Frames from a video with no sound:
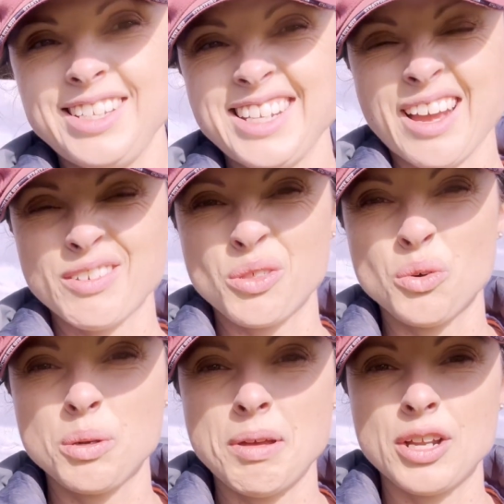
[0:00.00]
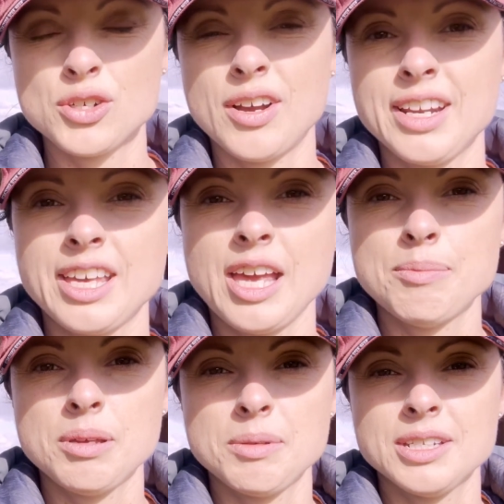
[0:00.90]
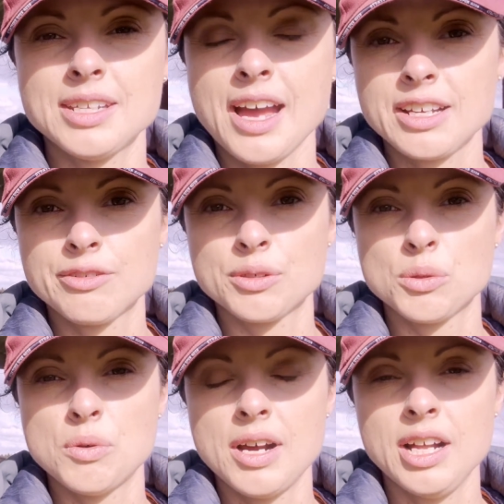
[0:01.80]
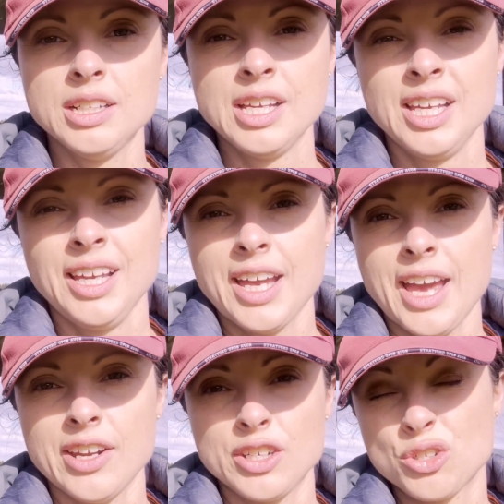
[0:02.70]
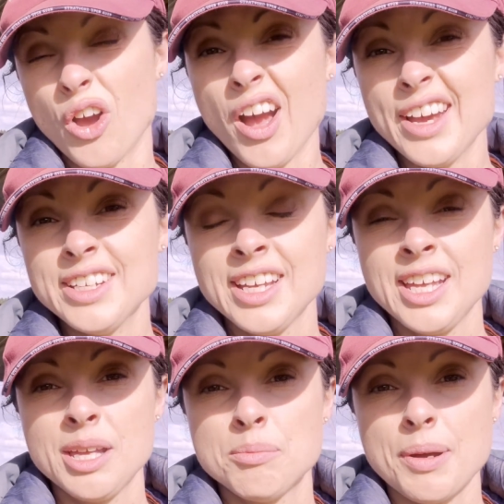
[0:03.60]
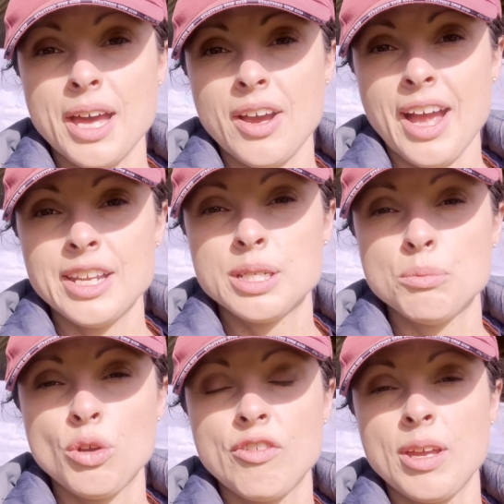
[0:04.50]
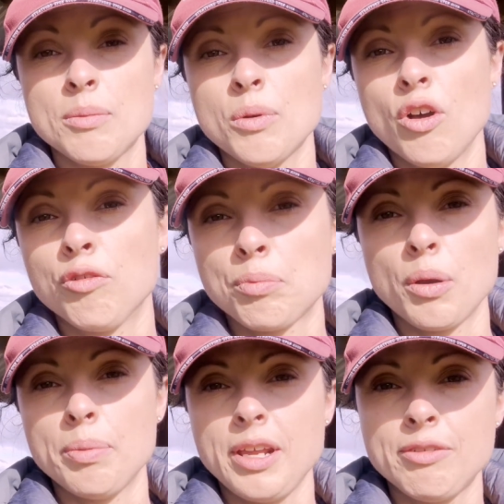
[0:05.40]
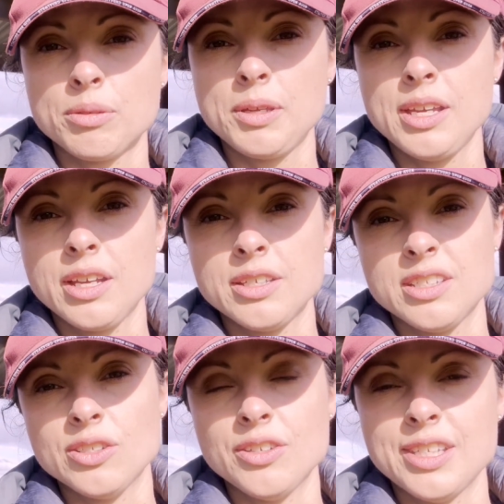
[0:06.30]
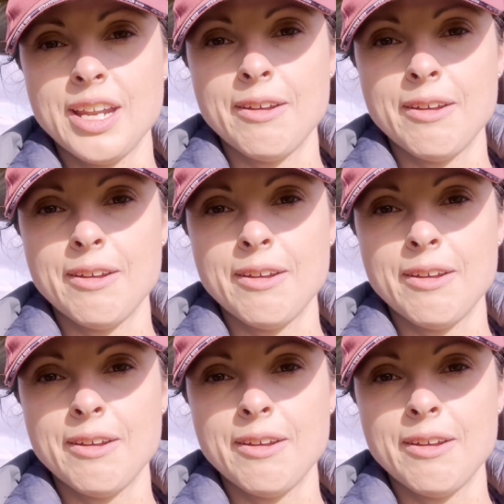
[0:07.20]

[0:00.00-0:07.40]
did have a thought about trying to keep him intact for a while, and I tried, but I had to move him off property from here because it's not set